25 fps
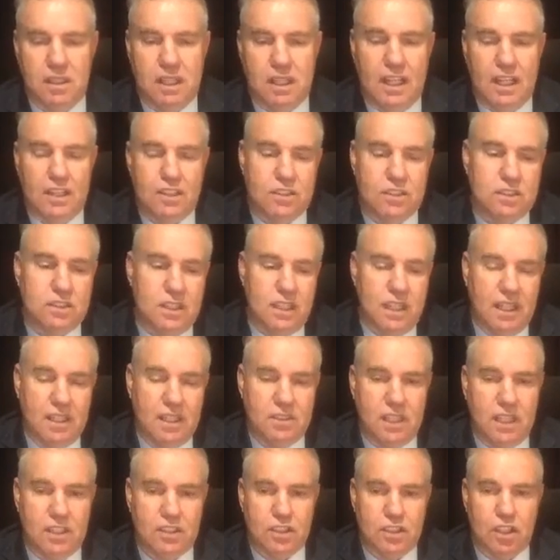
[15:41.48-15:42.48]
it's
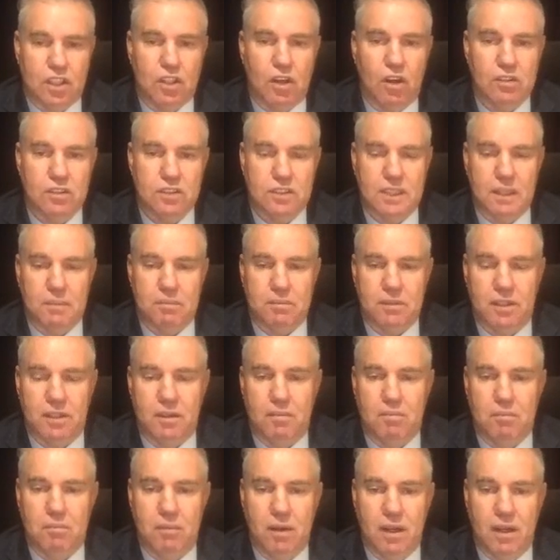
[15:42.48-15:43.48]
a concept that
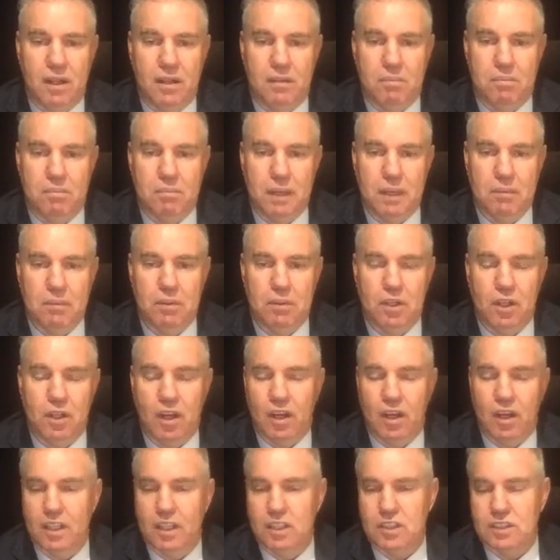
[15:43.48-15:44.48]
people in the
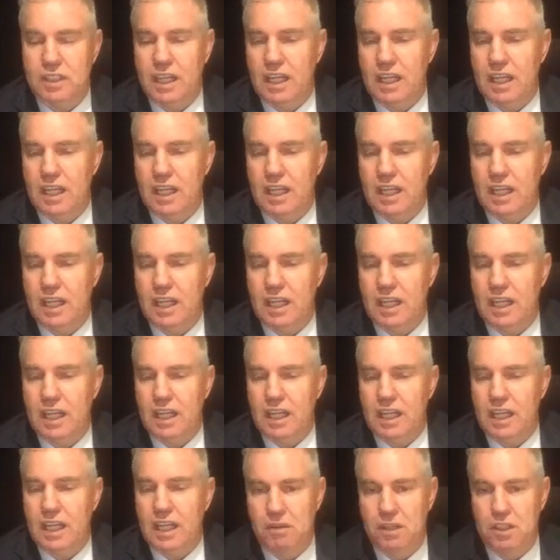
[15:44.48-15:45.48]
United States would be very
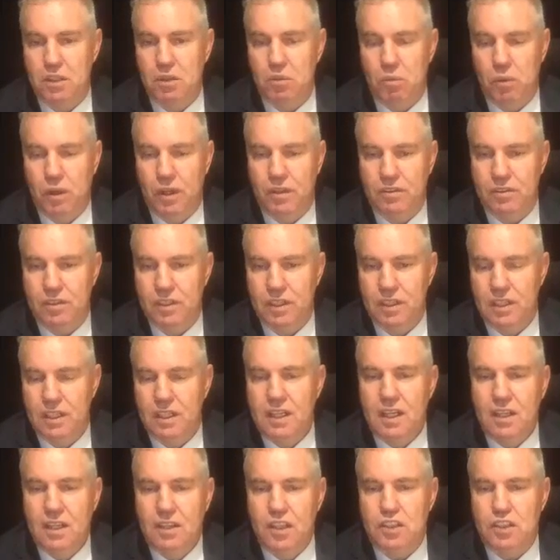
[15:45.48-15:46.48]
familiar with.
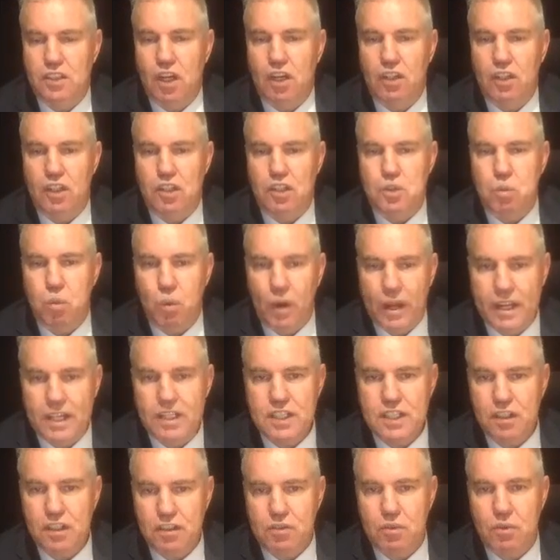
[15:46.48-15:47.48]
There's only
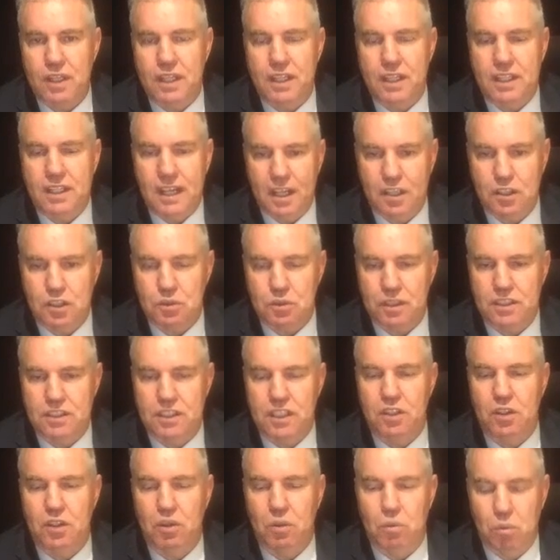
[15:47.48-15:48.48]
23
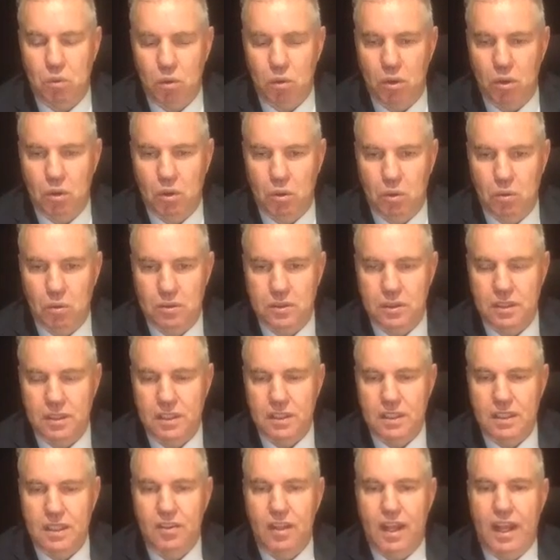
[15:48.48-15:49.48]
countries in the world
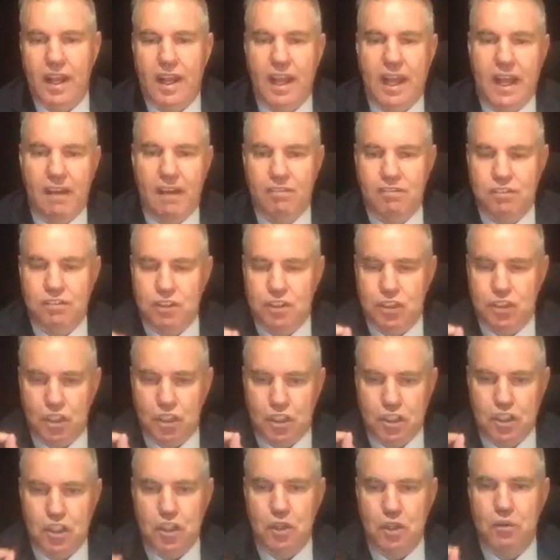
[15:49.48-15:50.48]
that have
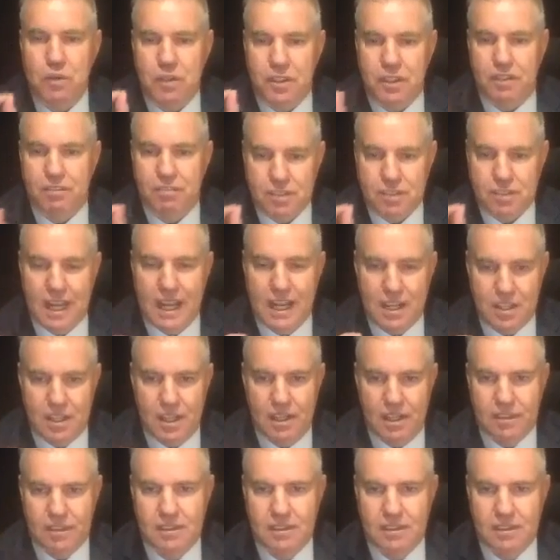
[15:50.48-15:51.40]
security of tenure,